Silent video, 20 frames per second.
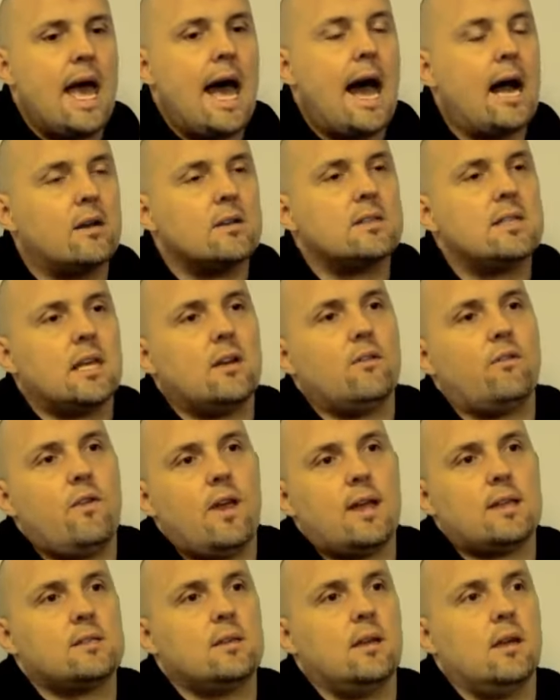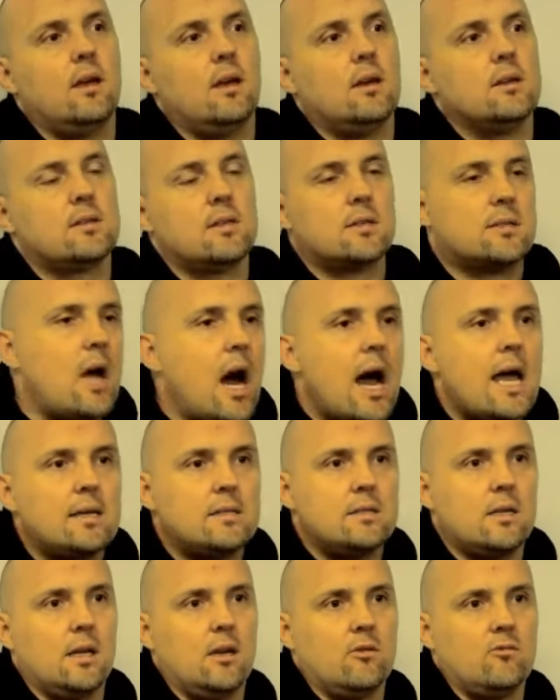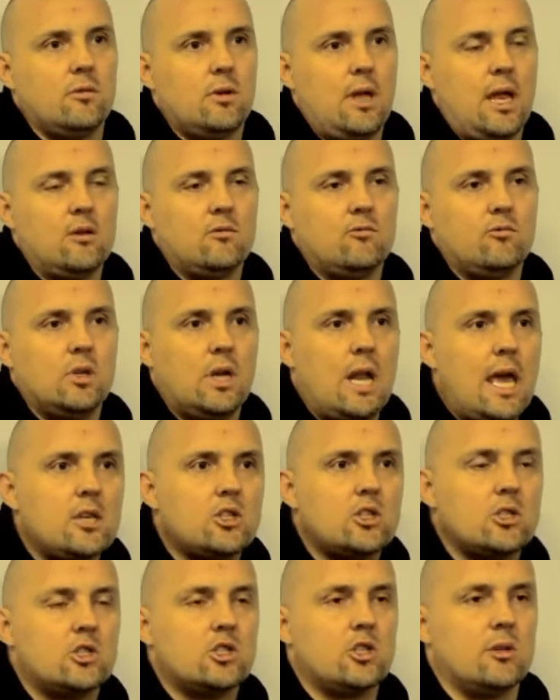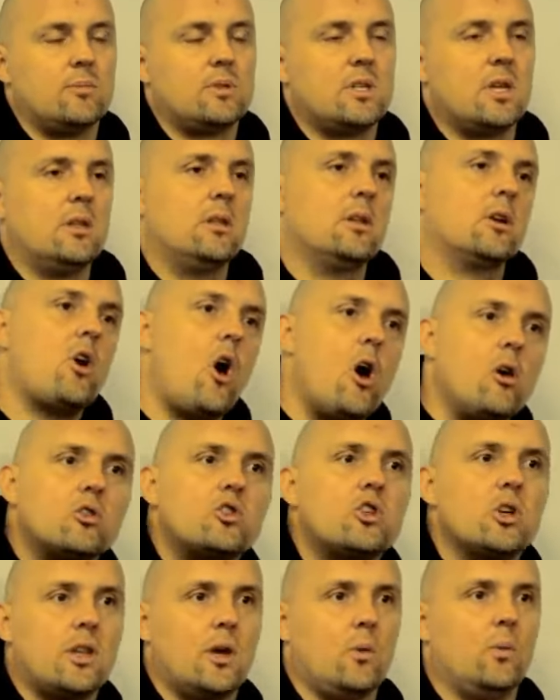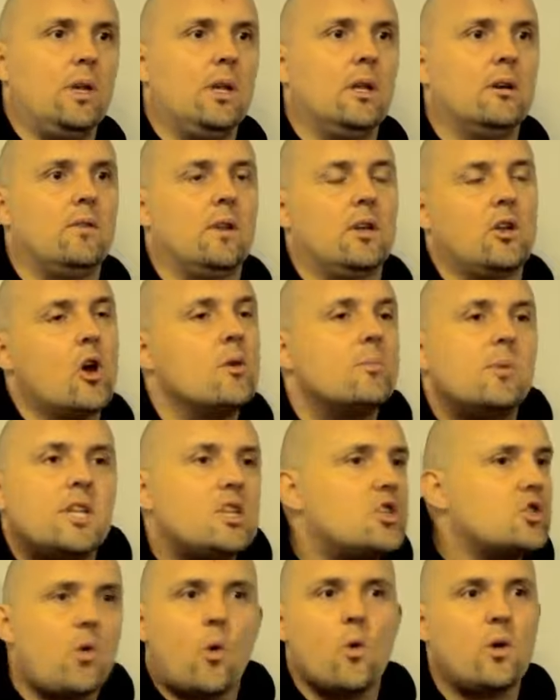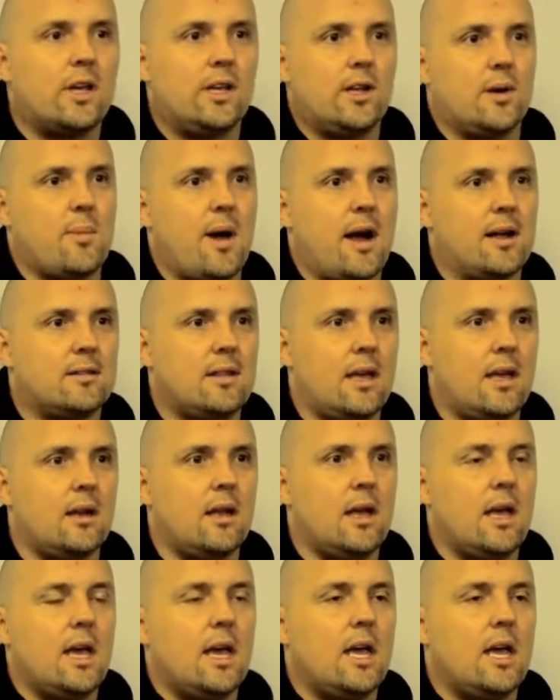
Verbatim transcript: how does that affect society and, and relationships and the culture that we live in. Nobody's talking about that.